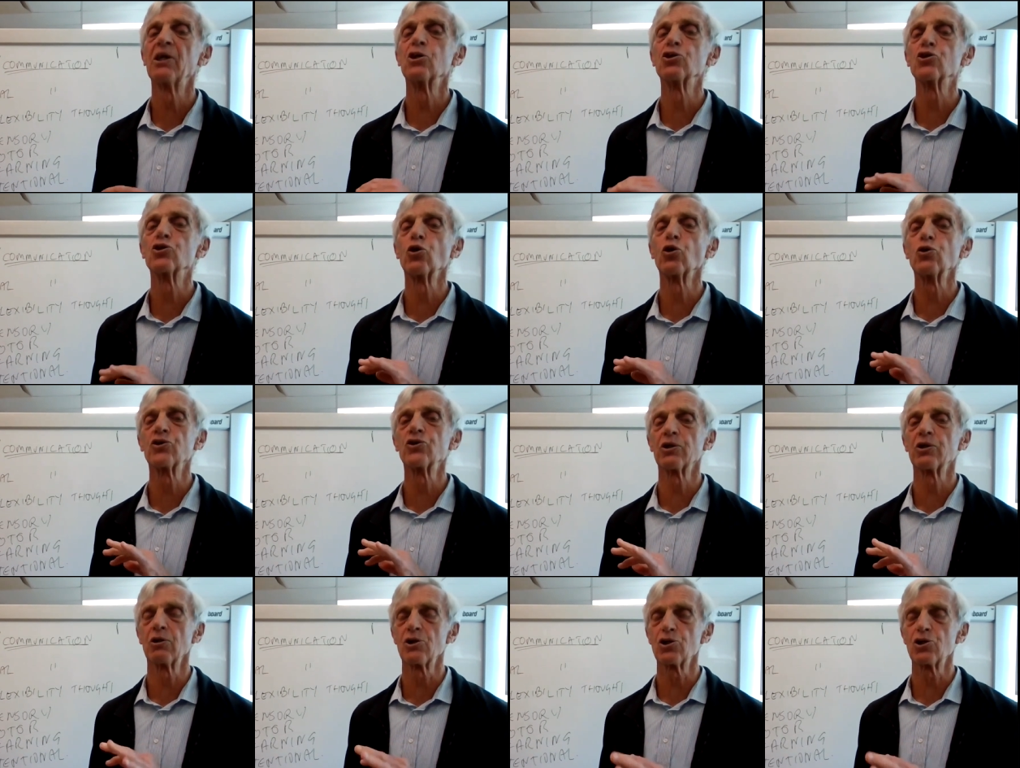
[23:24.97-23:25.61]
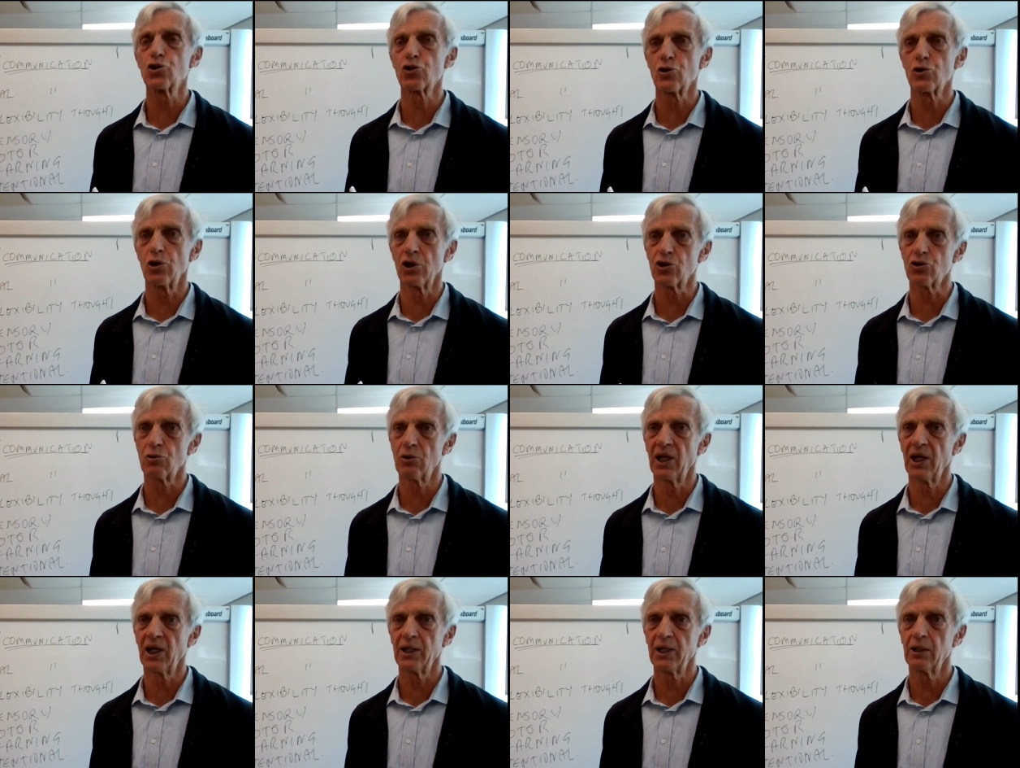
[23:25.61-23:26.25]
but there's also a
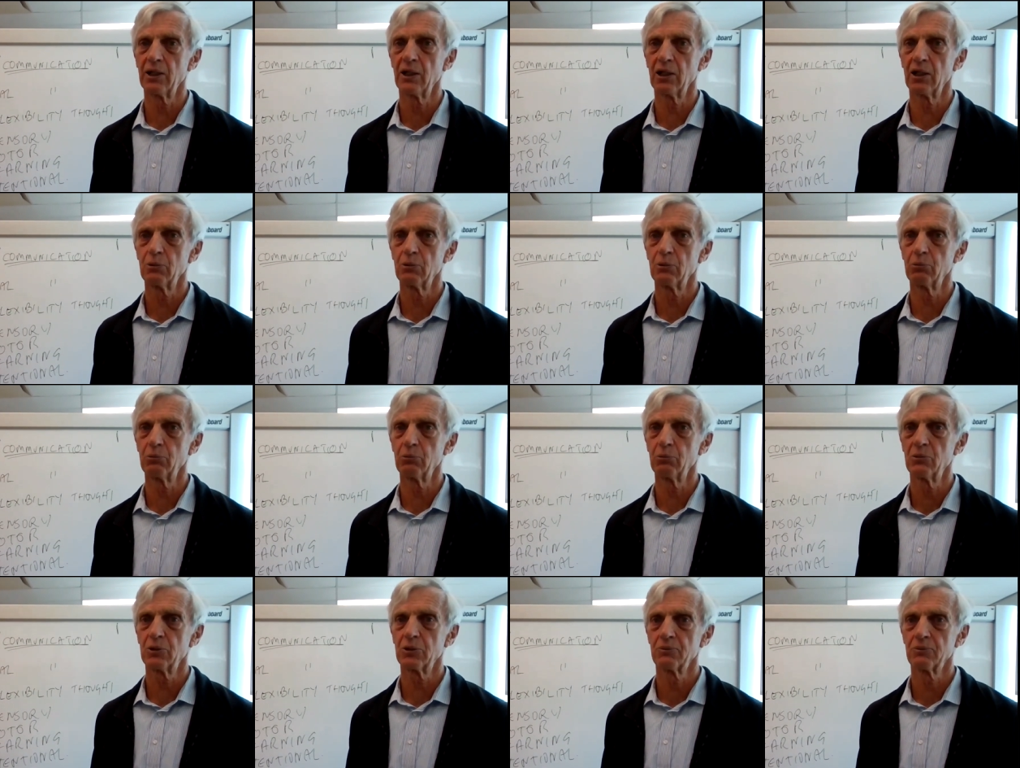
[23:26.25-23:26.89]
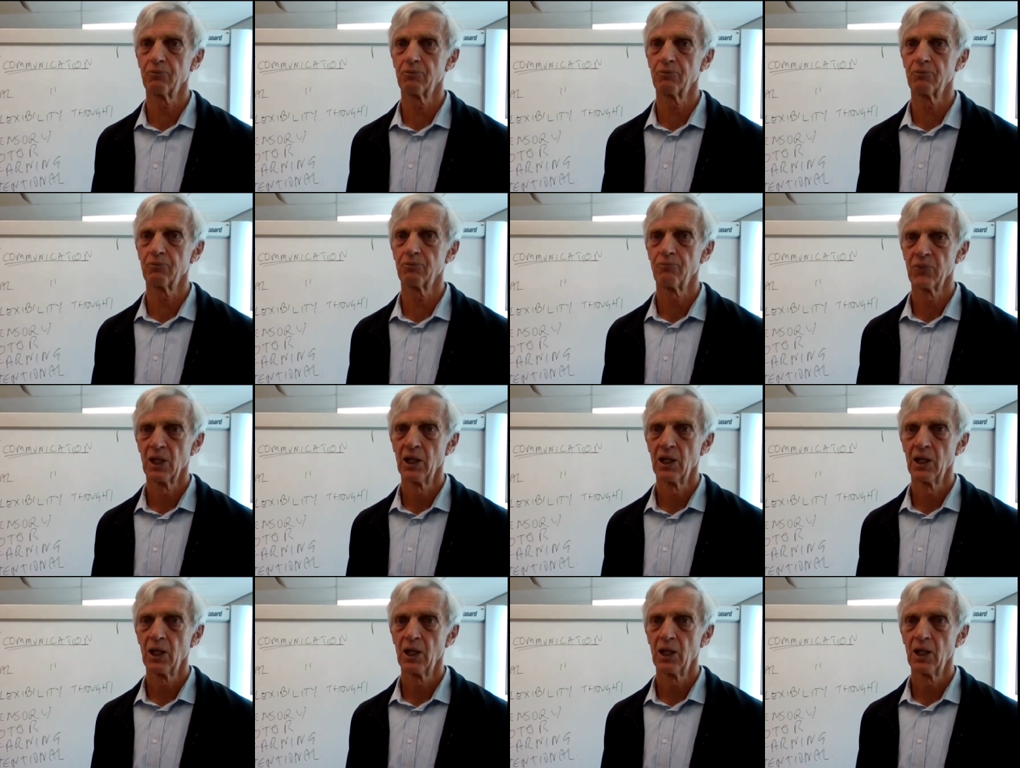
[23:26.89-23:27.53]
stress related element.
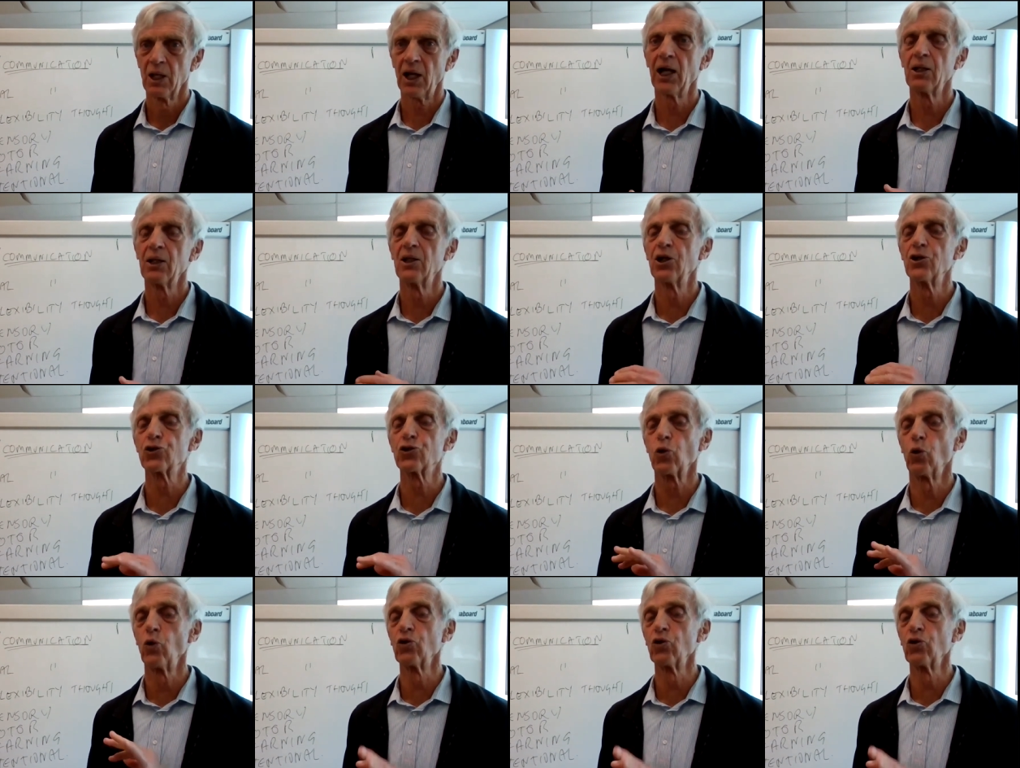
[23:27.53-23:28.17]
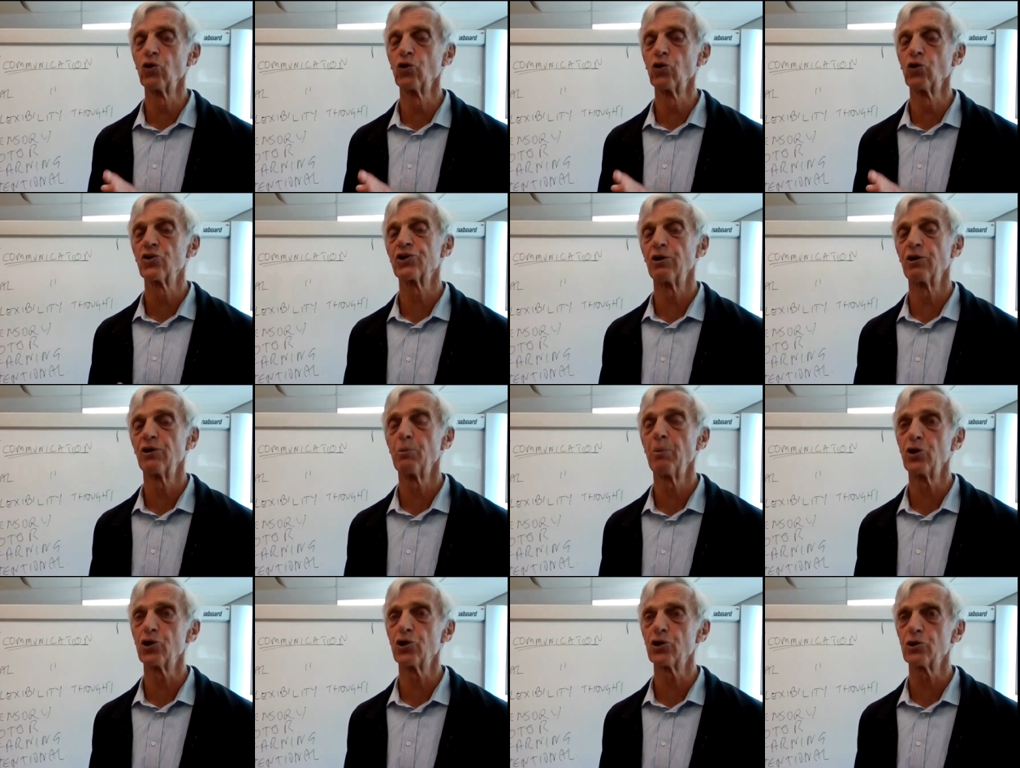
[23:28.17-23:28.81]
And there's
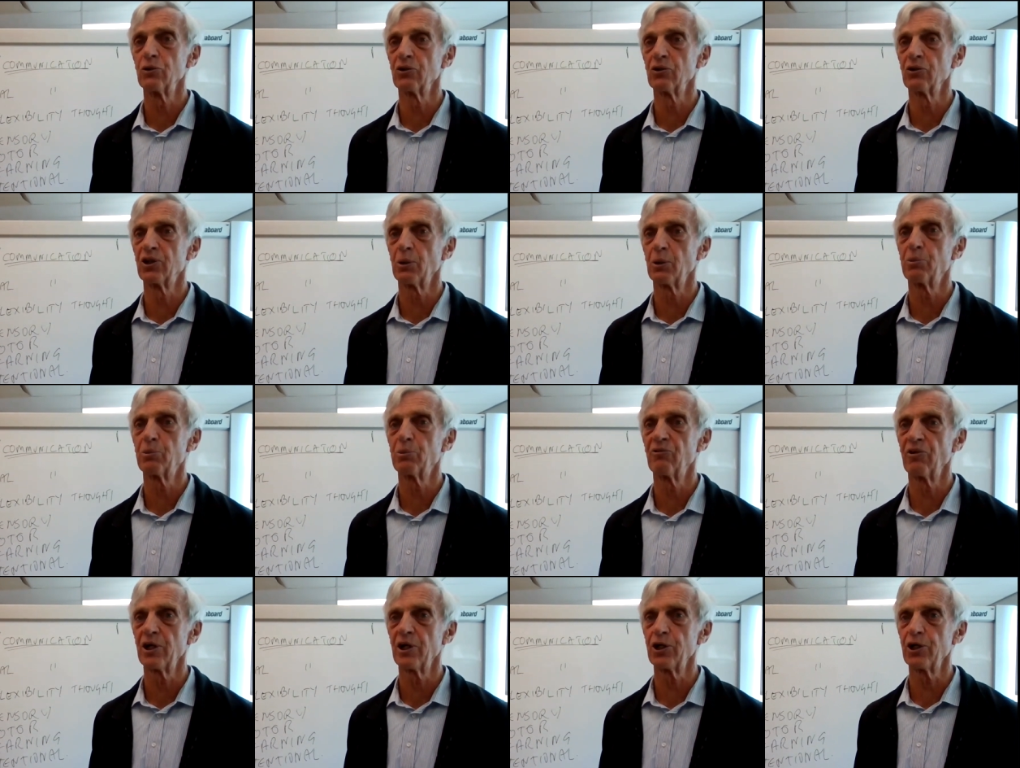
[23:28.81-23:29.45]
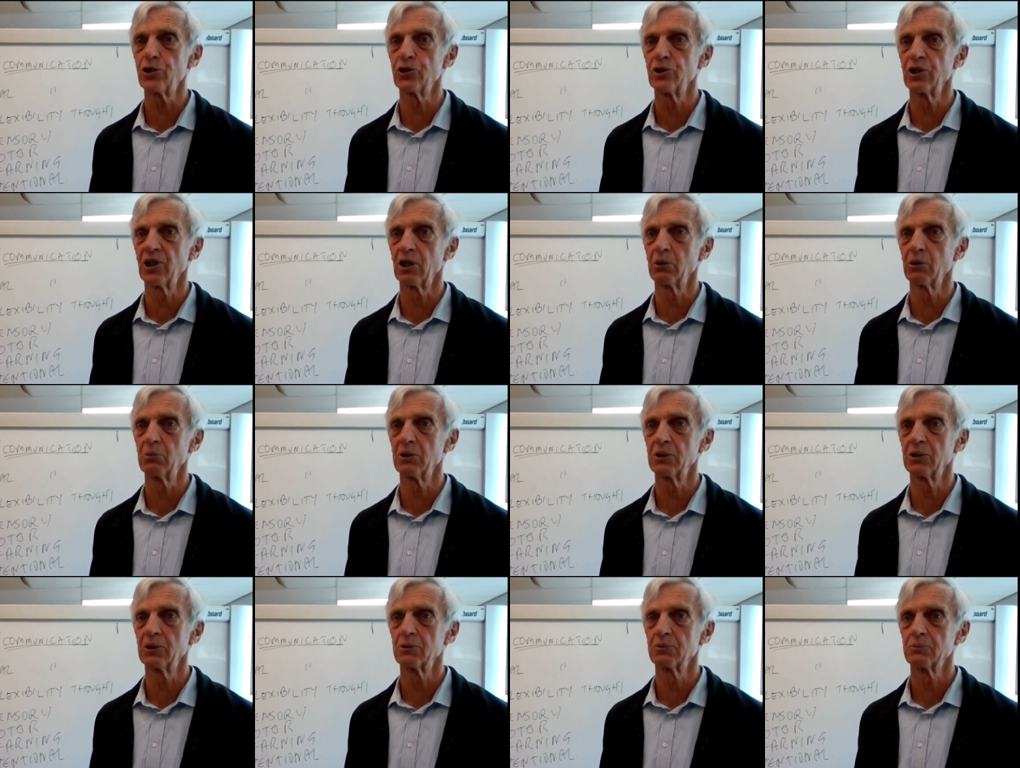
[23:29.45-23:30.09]
also an emotional
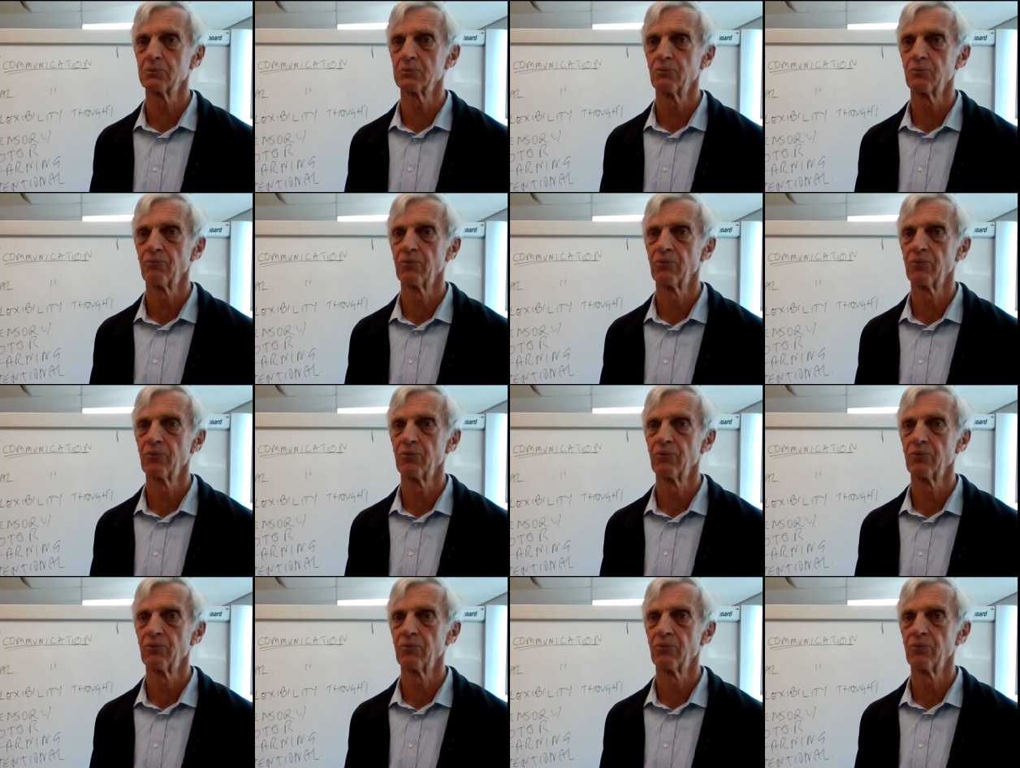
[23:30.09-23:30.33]
deprivation element.